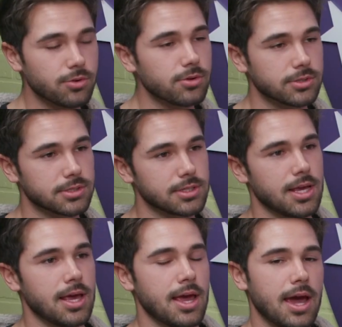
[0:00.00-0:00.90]
of course.
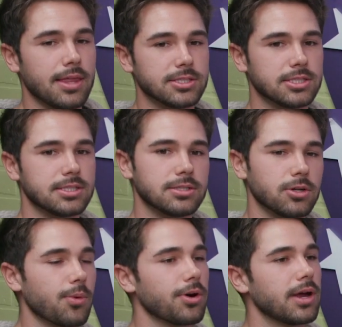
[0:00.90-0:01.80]
And then she said,
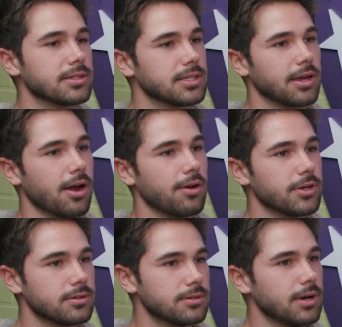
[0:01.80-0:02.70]
don't worry, I'll take care of
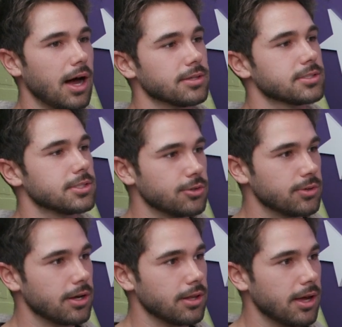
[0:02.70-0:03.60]
it. I'll see you
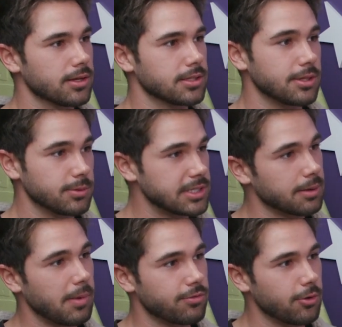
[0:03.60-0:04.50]
in LA because they were
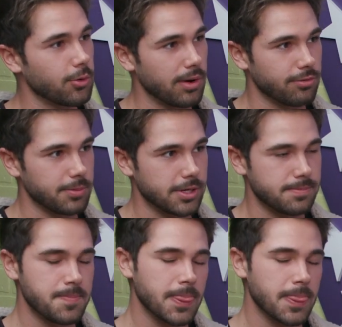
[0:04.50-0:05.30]
taking my phone away from me.